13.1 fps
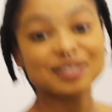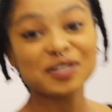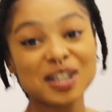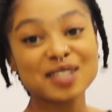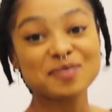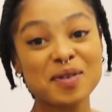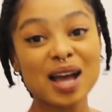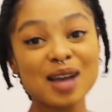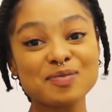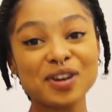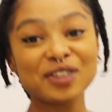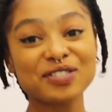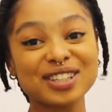What's my
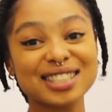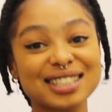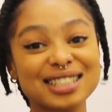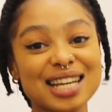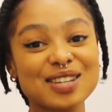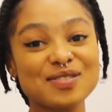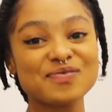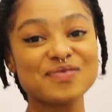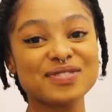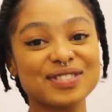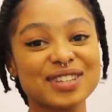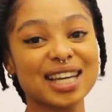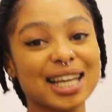boyfriend's name?
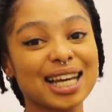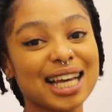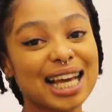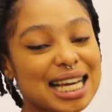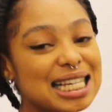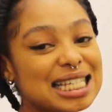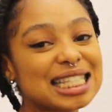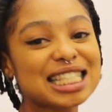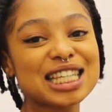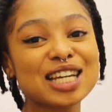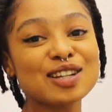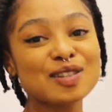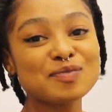Yeah.
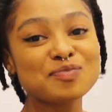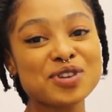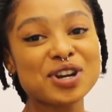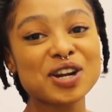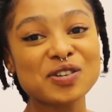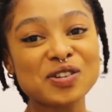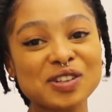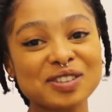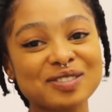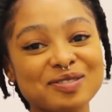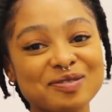Single Pringle.